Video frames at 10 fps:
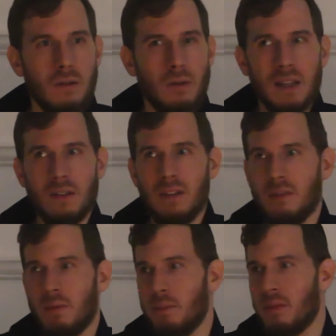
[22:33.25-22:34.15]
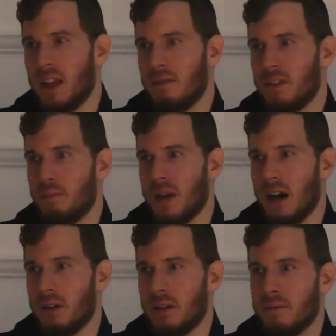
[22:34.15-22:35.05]
Why do these people have the
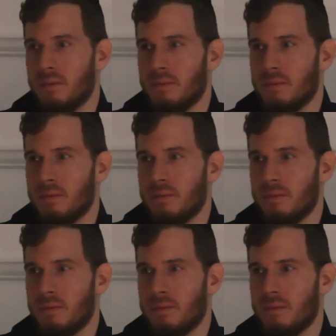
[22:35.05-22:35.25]
power